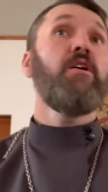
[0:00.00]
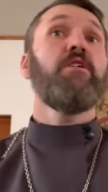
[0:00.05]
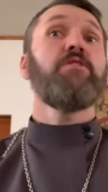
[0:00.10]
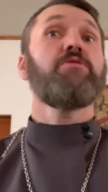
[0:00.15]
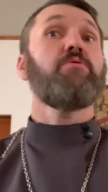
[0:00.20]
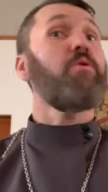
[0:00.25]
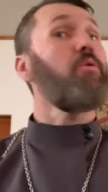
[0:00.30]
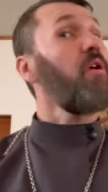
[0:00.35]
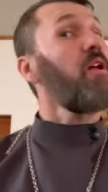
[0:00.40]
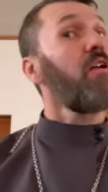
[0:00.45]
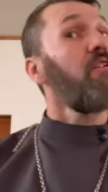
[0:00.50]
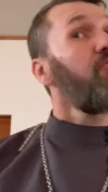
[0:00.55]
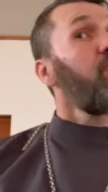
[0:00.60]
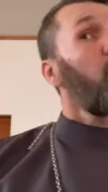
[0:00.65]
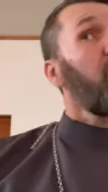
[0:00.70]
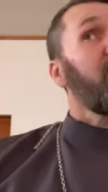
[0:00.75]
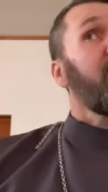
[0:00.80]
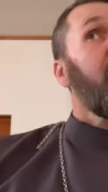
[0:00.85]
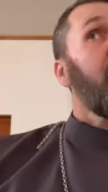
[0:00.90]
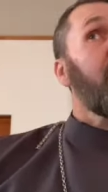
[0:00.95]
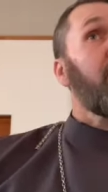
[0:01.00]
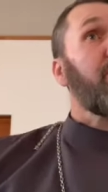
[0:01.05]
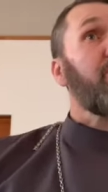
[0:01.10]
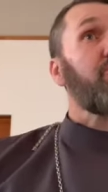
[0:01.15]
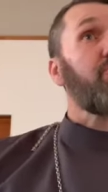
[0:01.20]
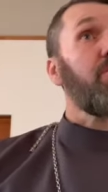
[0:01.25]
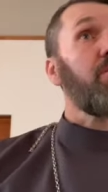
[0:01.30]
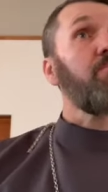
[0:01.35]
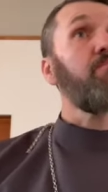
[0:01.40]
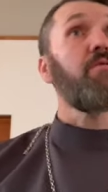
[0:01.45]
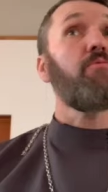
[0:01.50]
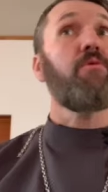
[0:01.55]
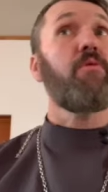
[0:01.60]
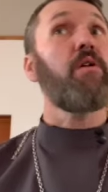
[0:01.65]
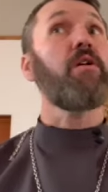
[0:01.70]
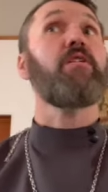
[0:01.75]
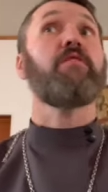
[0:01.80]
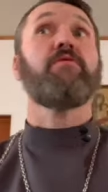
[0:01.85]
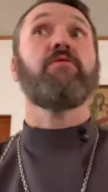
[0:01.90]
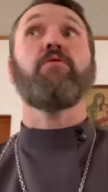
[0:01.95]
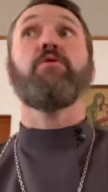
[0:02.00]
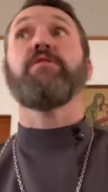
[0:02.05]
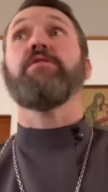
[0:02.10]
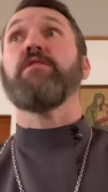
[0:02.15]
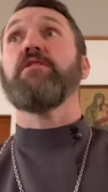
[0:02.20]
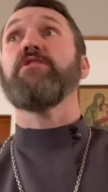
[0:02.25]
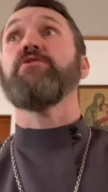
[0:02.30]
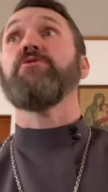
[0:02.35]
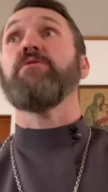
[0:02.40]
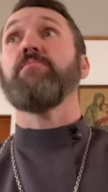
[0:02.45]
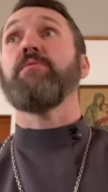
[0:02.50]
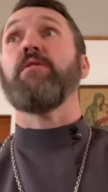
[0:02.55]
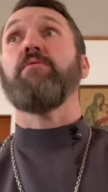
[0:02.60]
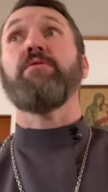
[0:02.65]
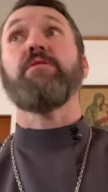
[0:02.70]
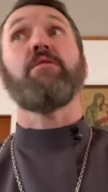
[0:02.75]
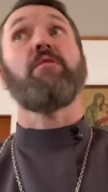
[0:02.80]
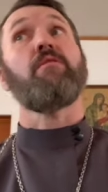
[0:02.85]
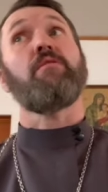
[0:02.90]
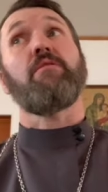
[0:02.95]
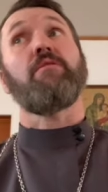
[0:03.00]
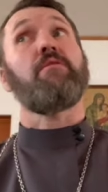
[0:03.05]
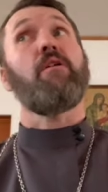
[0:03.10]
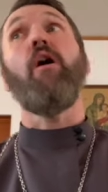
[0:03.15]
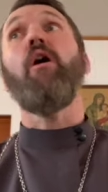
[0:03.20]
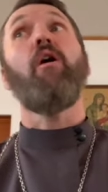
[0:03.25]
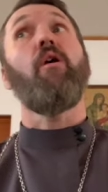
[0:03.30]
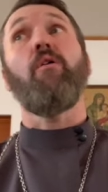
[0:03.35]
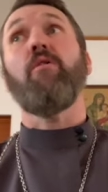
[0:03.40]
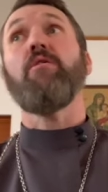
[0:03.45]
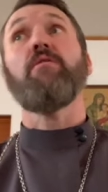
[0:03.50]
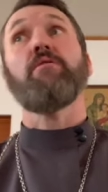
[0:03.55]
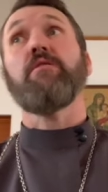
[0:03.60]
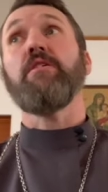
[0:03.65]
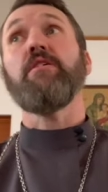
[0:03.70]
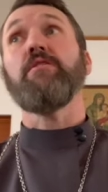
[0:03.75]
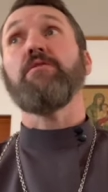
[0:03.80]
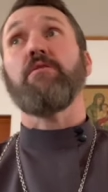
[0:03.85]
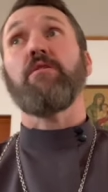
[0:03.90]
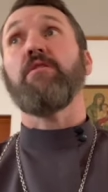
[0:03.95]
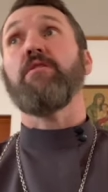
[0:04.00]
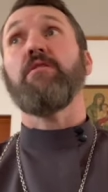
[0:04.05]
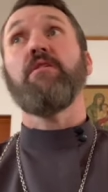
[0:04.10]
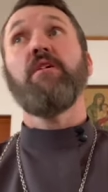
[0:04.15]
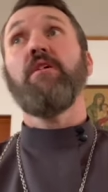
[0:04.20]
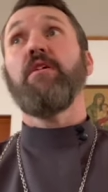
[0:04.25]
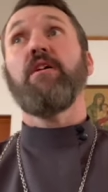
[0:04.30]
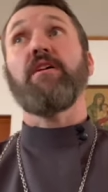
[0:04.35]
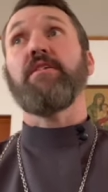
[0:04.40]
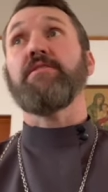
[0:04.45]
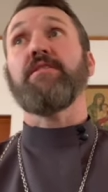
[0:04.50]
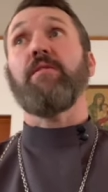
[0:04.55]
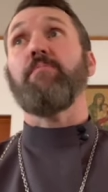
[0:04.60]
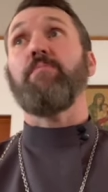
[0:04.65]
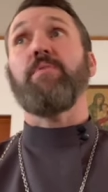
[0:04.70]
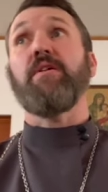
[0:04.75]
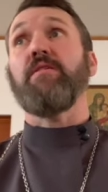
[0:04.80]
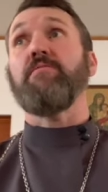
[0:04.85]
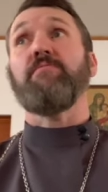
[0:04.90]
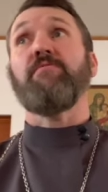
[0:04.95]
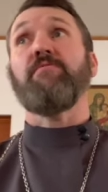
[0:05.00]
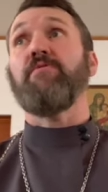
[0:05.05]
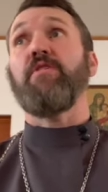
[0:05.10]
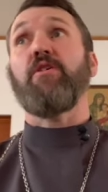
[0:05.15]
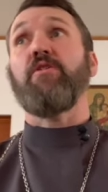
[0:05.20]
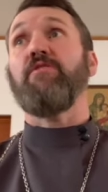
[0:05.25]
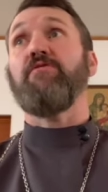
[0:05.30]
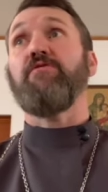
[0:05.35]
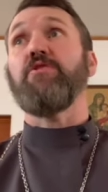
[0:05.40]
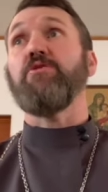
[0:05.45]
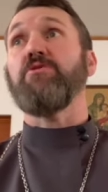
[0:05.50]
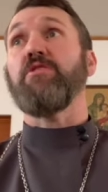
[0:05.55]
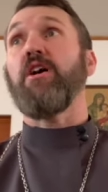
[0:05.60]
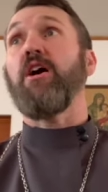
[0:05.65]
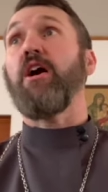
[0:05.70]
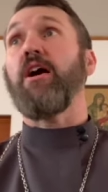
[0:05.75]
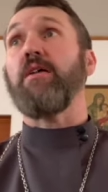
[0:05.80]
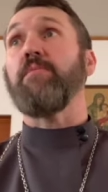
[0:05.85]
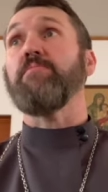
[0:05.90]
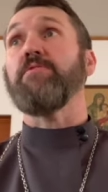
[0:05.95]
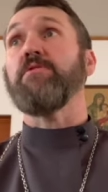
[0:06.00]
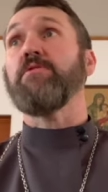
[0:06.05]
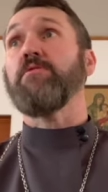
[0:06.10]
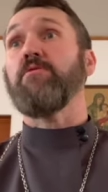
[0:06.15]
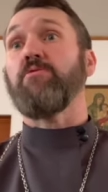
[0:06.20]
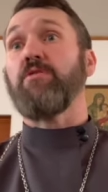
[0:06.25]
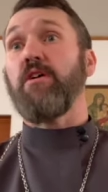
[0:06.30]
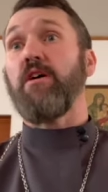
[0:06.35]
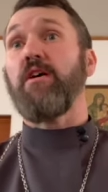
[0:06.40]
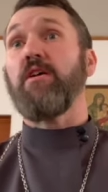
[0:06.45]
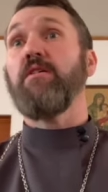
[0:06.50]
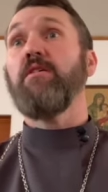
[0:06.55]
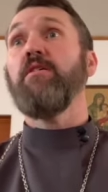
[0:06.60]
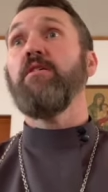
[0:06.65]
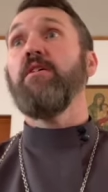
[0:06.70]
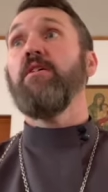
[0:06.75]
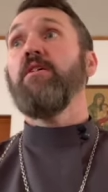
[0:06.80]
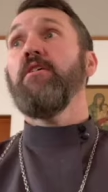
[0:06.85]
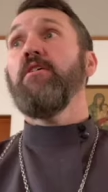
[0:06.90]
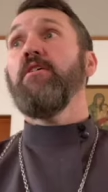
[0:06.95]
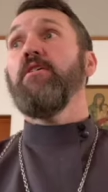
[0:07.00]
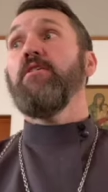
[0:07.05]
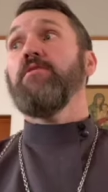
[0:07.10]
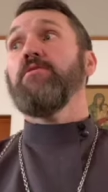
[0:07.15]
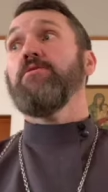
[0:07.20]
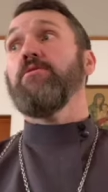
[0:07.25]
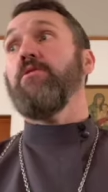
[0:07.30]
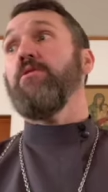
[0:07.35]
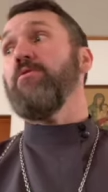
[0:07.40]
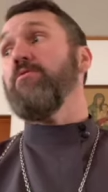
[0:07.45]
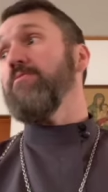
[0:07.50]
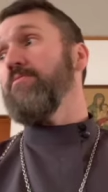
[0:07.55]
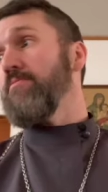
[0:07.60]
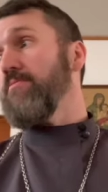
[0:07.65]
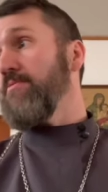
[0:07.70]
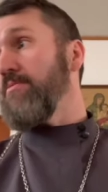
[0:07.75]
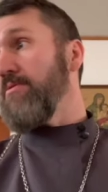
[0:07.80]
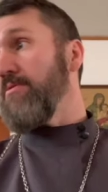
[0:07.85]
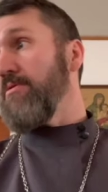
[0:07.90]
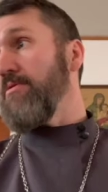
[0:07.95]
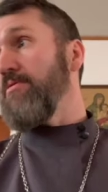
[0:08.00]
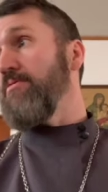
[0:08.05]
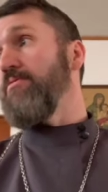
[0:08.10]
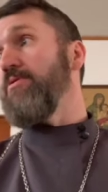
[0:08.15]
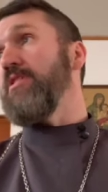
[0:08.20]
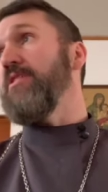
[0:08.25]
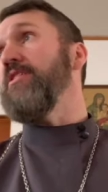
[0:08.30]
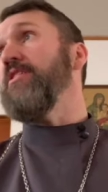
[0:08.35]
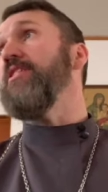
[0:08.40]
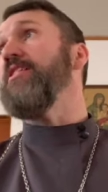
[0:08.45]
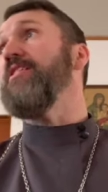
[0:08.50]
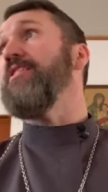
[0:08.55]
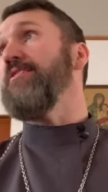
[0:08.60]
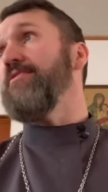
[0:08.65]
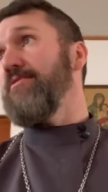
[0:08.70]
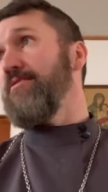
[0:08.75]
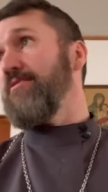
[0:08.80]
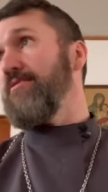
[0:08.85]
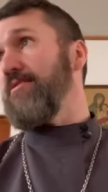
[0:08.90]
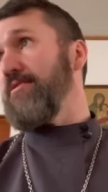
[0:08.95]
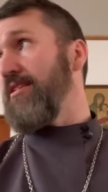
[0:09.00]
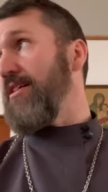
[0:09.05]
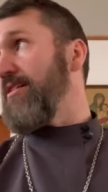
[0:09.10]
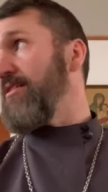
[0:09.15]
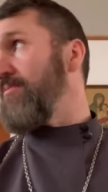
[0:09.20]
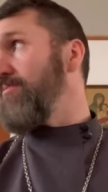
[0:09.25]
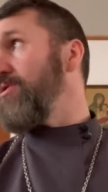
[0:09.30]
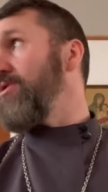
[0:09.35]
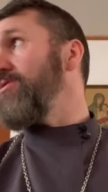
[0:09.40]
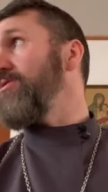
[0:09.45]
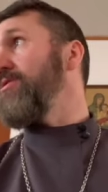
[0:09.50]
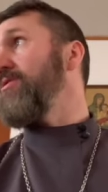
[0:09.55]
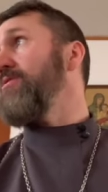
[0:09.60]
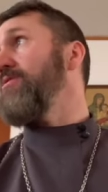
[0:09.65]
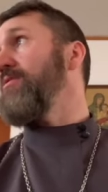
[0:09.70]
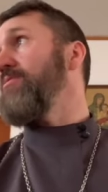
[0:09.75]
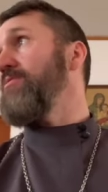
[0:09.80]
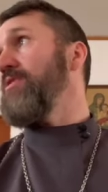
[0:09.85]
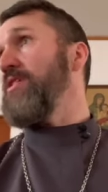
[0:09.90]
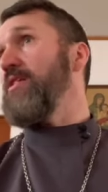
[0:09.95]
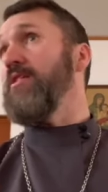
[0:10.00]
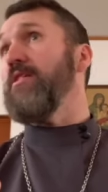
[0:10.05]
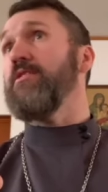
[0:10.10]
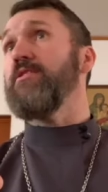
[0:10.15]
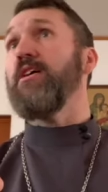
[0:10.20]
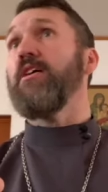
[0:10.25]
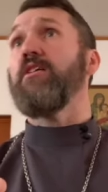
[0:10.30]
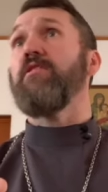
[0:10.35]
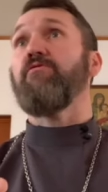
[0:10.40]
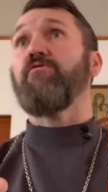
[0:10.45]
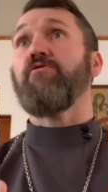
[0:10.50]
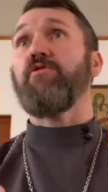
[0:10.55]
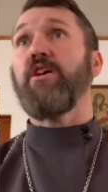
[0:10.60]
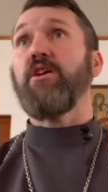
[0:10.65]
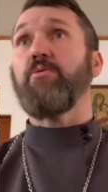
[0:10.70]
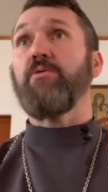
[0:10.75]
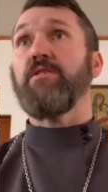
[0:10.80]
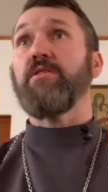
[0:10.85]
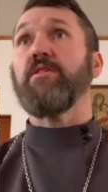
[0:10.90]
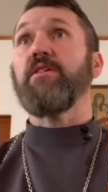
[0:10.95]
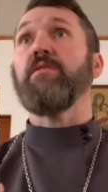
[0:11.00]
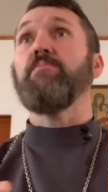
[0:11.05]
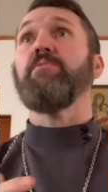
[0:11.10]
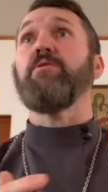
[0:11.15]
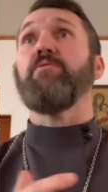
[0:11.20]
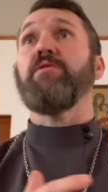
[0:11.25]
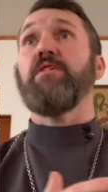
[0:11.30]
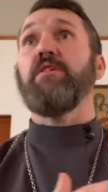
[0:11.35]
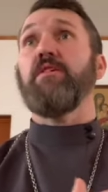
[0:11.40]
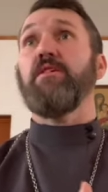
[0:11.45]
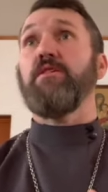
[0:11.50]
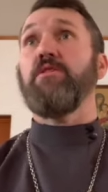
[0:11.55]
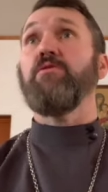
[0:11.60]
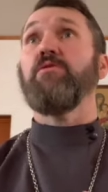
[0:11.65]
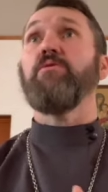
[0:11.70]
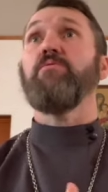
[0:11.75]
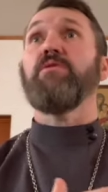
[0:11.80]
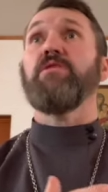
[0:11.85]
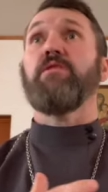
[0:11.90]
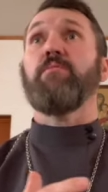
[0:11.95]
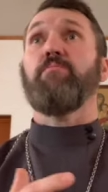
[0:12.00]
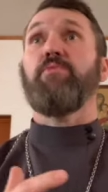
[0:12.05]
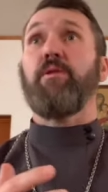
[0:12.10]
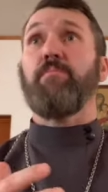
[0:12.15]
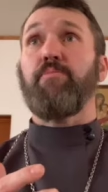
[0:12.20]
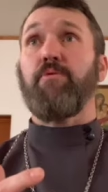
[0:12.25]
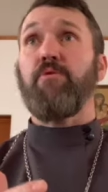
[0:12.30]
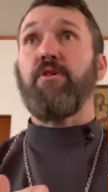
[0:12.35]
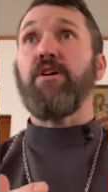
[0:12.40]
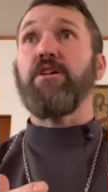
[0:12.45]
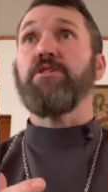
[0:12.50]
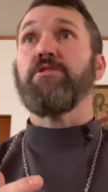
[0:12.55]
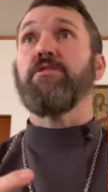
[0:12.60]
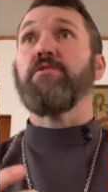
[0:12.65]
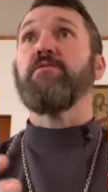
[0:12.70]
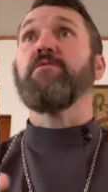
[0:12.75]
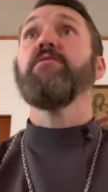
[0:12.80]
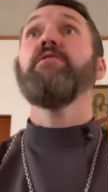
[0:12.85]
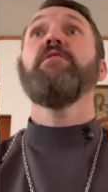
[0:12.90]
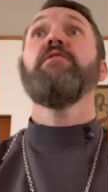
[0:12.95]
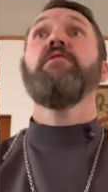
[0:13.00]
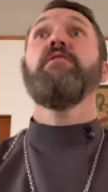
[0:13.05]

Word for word: So we want to avoid that extreme, but we want to avoid the extreme that we don't go either, except but very few times, okay? So we need to take communion and we need to take it frequently, but we need to do it with the preparation